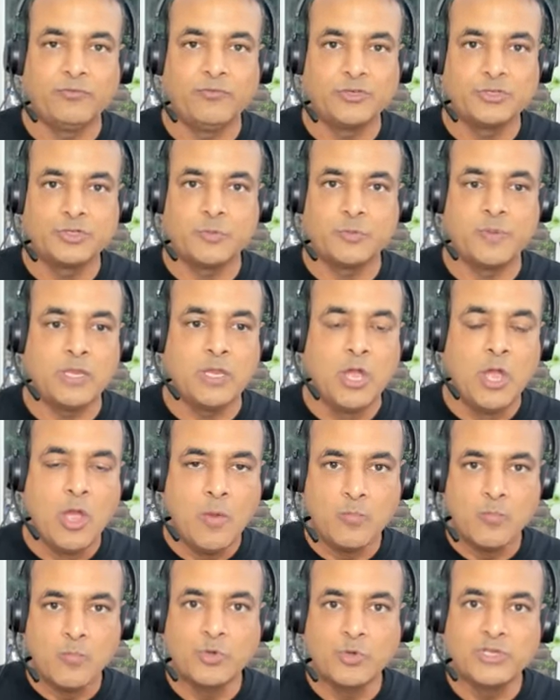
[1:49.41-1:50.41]
which should be
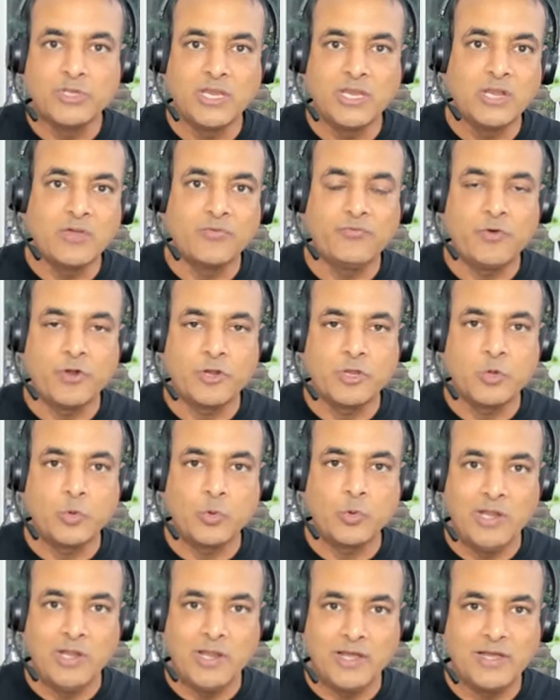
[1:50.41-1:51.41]
more than enough for you
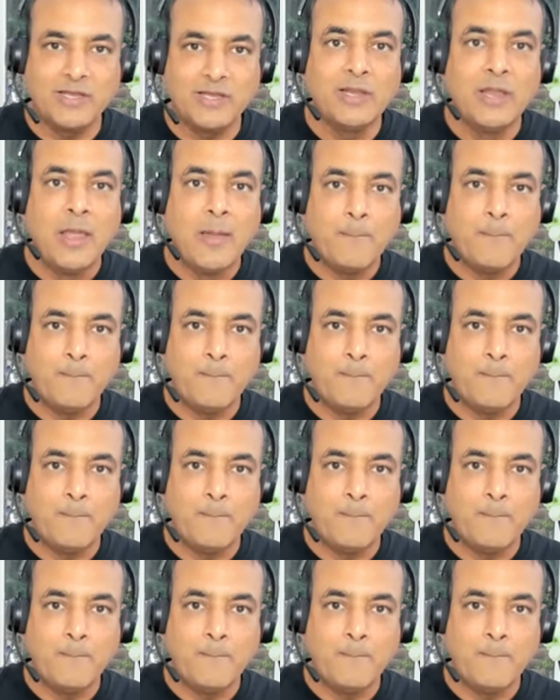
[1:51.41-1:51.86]
to learn,